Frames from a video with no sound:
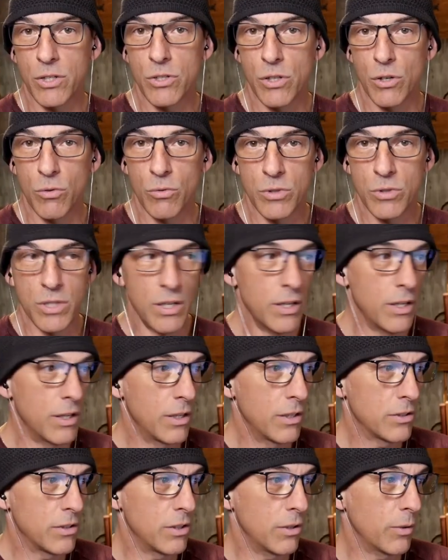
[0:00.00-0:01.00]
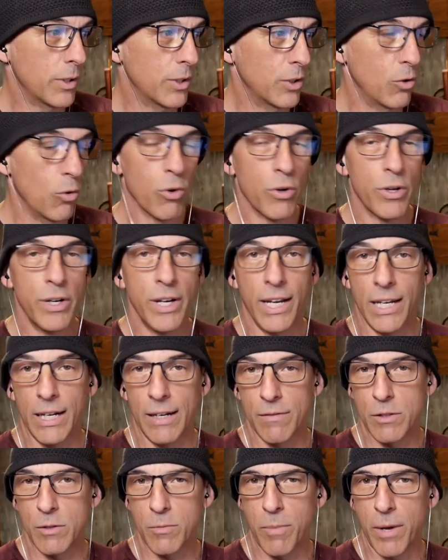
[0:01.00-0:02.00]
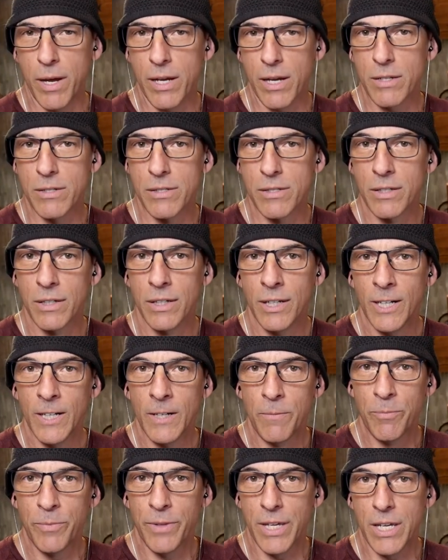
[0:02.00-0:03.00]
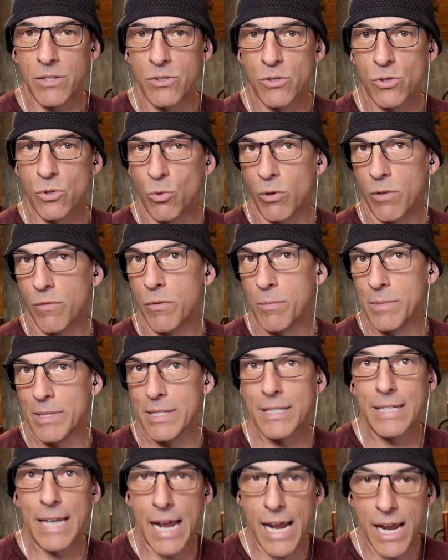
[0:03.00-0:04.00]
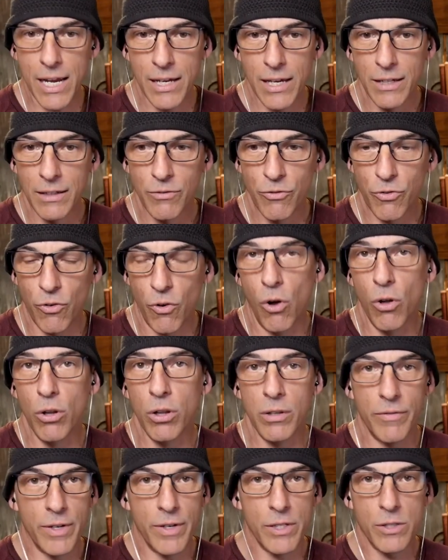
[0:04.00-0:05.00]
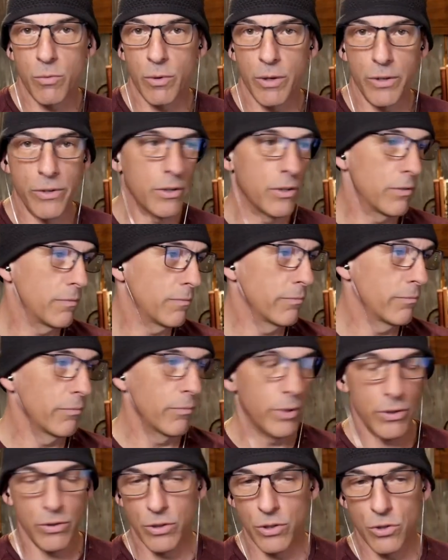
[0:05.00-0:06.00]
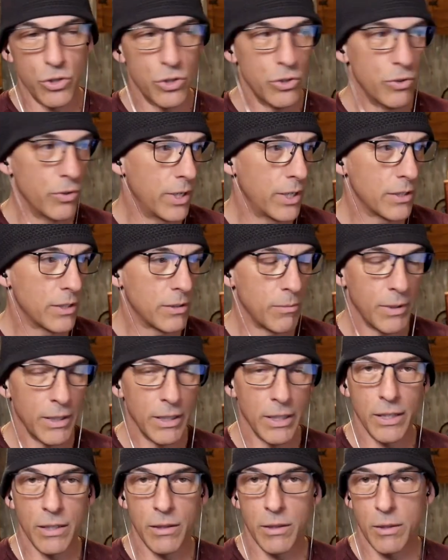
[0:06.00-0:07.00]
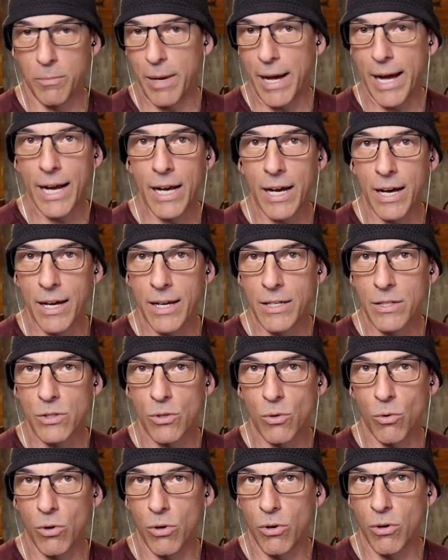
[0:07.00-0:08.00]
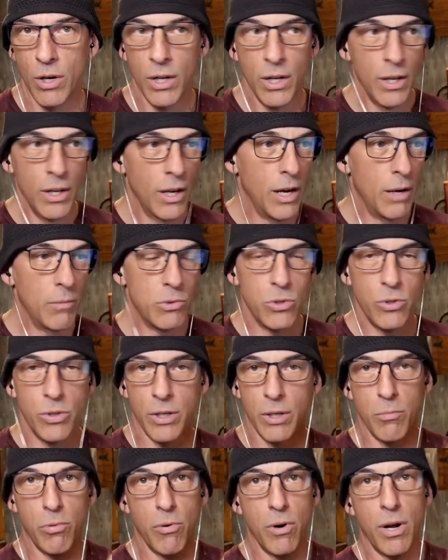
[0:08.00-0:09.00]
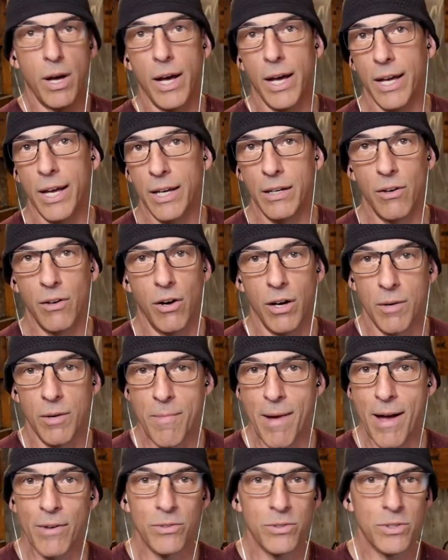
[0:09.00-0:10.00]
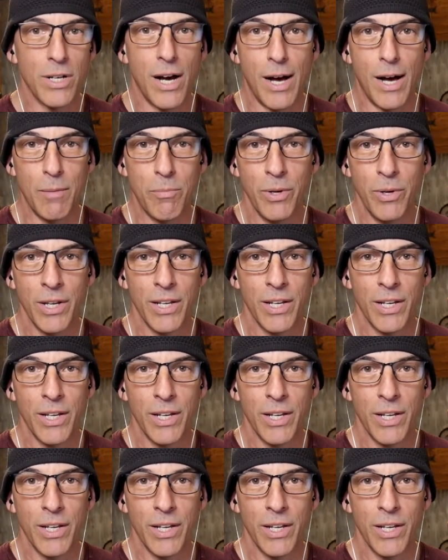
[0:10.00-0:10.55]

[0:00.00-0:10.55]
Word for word: So to to ignore negative space is sort of a mistake for all of us, whether whether you're shooting something like the pack ice or I'm shooting a bride on a mountaintop,